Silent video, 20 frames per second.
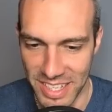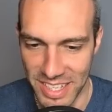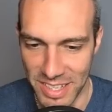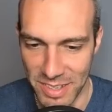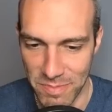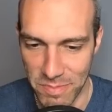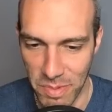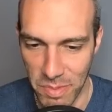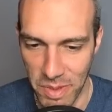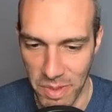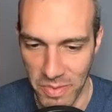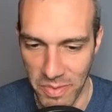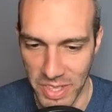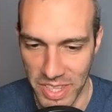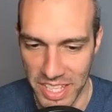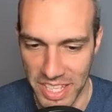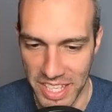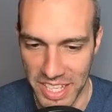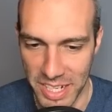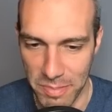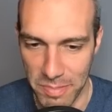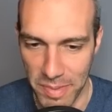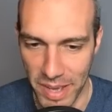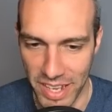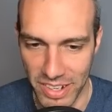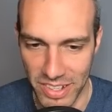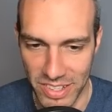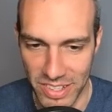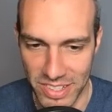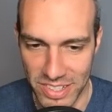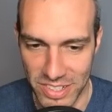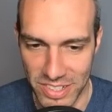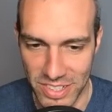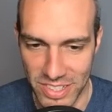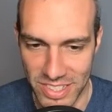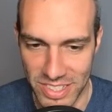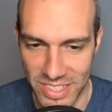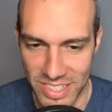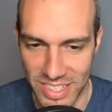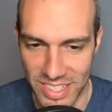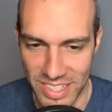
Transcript: But maybe in the heat of battle, you just...